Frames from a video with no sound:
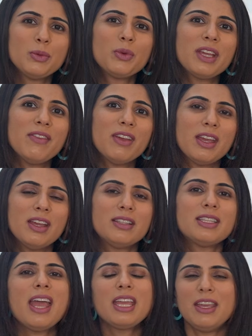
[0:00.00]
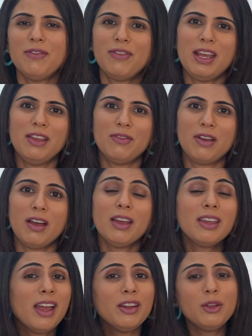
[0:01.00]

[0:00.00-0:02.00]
give it its eggy flavour. Again,